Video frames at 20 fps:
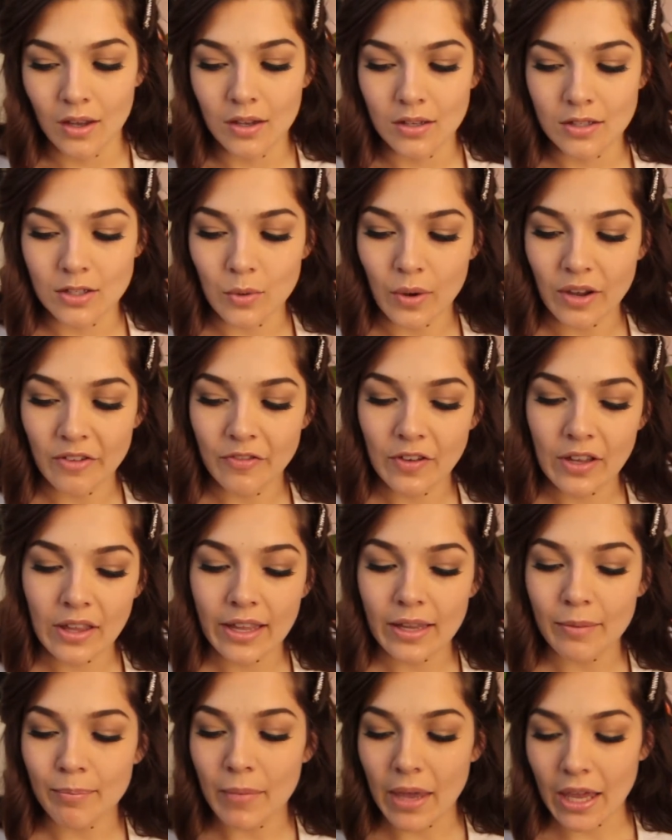So I feel
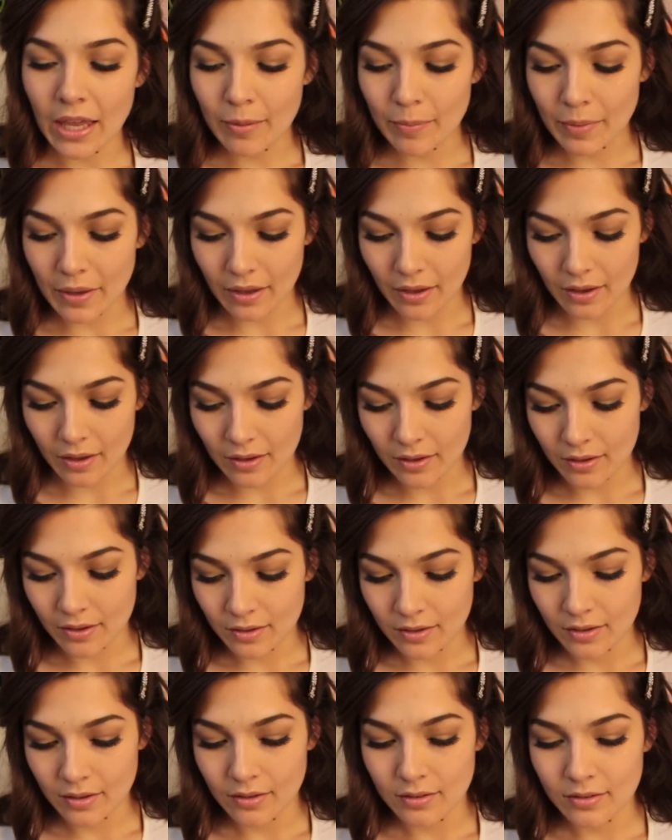like maybe
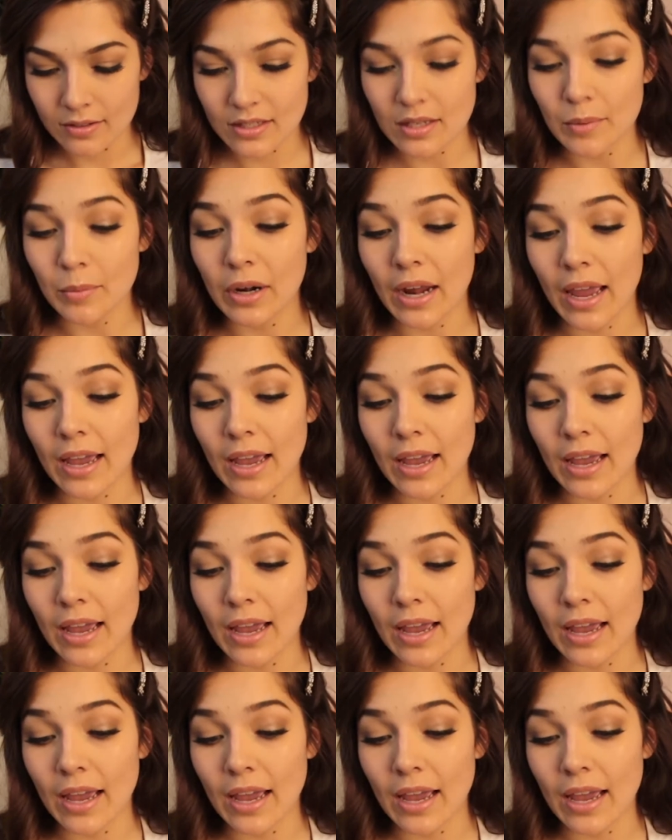someone